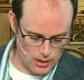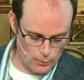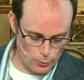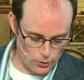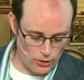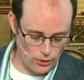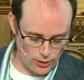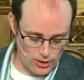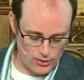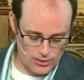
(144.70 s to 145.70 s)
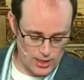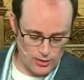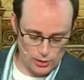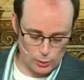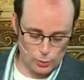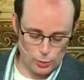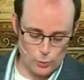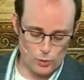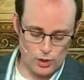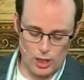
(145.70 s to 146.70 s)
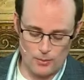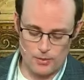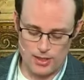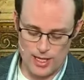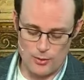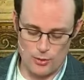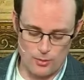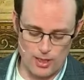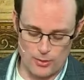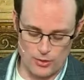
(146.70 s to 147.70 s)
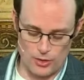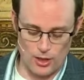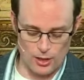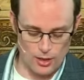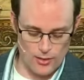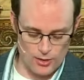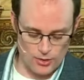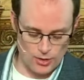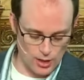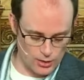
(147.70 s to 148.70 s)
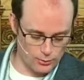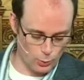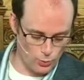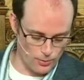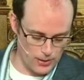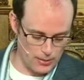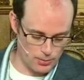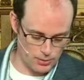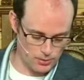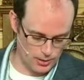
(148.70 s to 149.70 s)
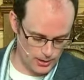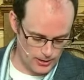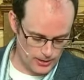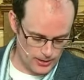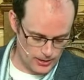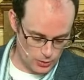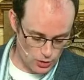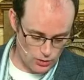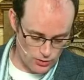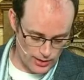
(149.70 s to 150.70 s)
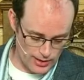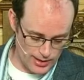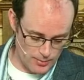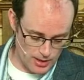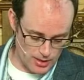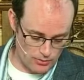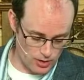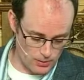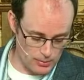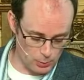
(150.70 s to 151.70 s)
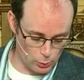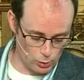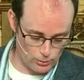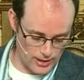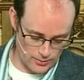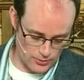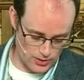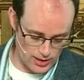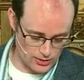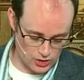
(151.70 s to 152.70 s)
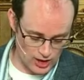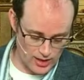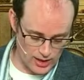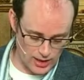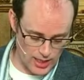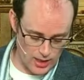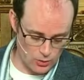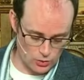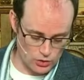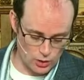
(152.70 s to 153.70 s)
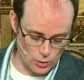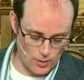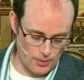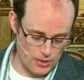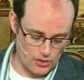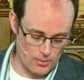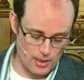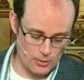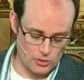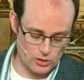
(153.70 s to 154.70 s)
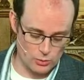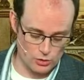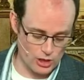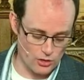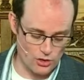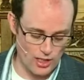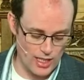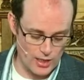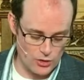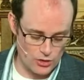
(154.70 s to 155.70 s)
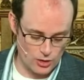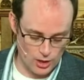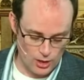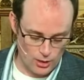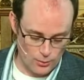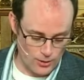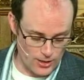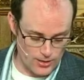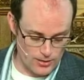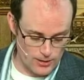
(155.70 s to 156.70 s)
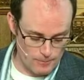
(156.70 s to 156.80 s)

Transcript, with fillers: For on the third day the Lord will come down on Mount Sinai in the sight of all the people, and you shall set limits for the people all around, saying, Take care not to go up into the mountain or touch the edge of it.